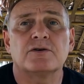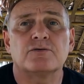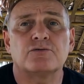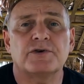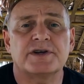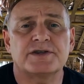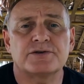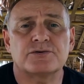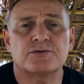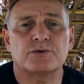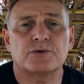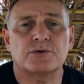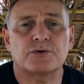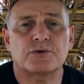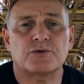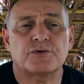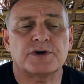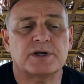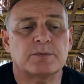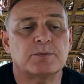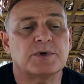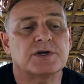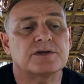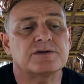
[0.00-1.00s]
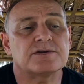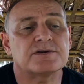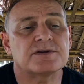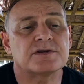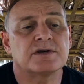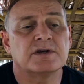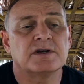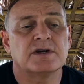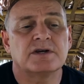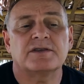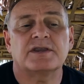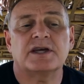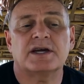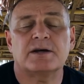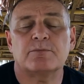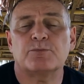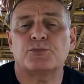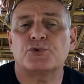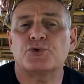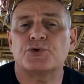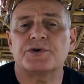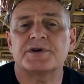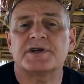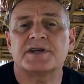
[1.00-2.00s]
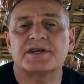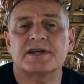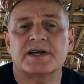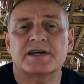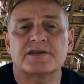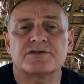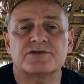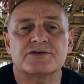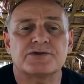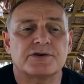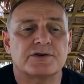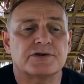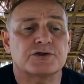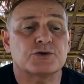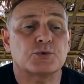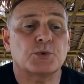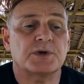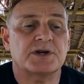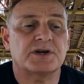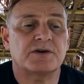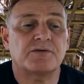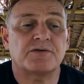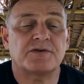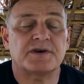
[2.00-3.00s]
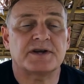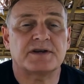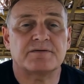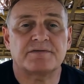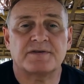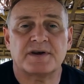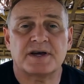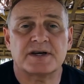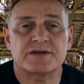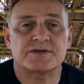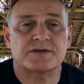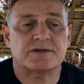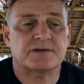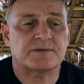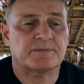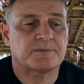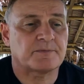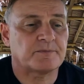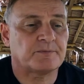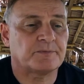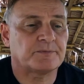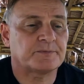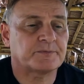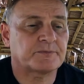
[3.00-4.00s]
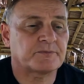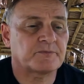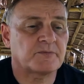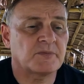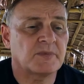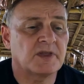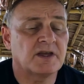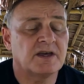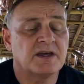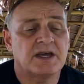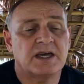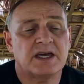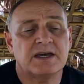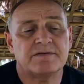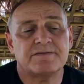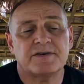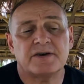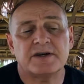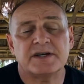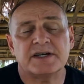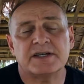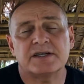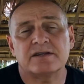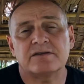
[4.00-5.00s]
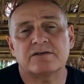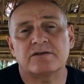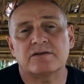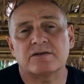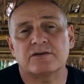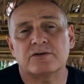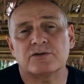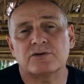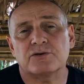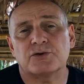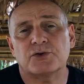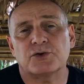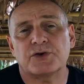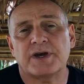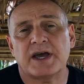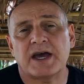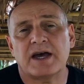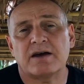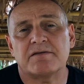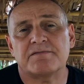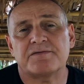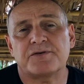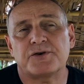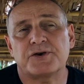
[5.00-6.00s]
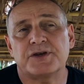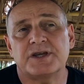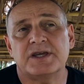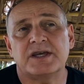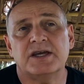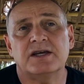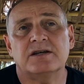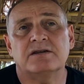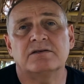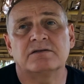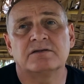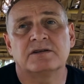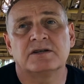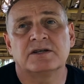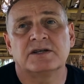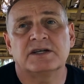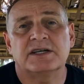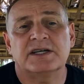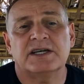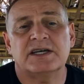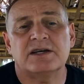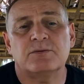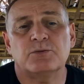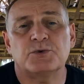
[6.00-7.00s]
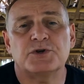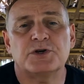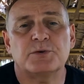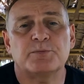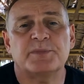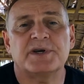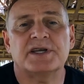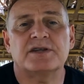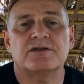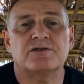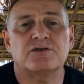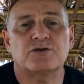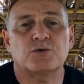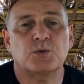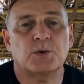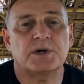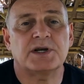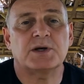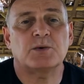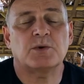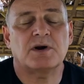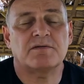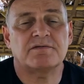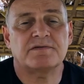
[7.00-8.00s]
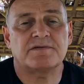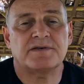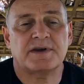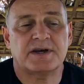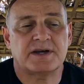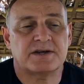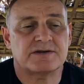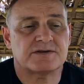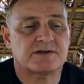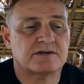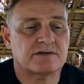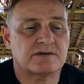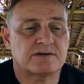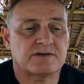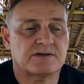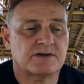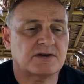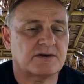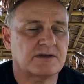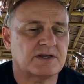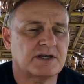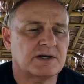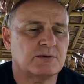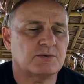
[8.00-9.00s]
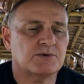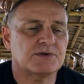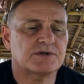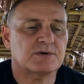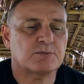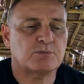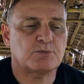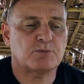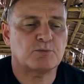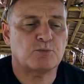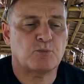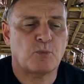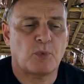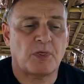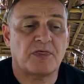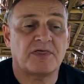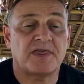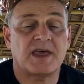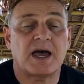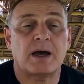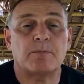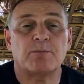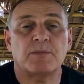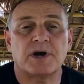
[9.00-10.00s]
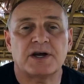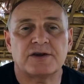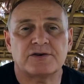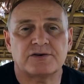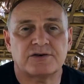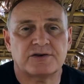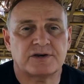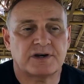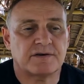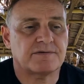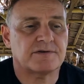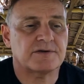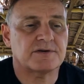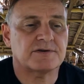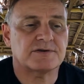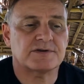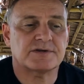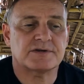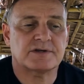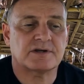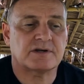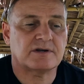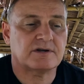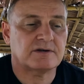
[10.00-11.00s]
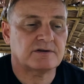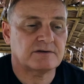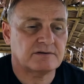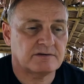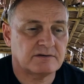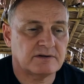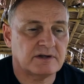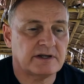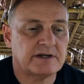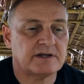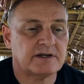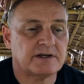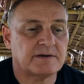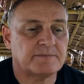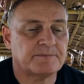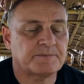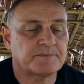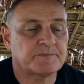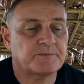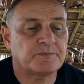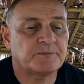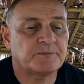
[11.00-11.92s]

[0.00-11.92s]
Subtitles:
rental agreement, that brought it down to 23,000. If I took it out for a year, it would have been 21,000. So there wasn't that much difference in it.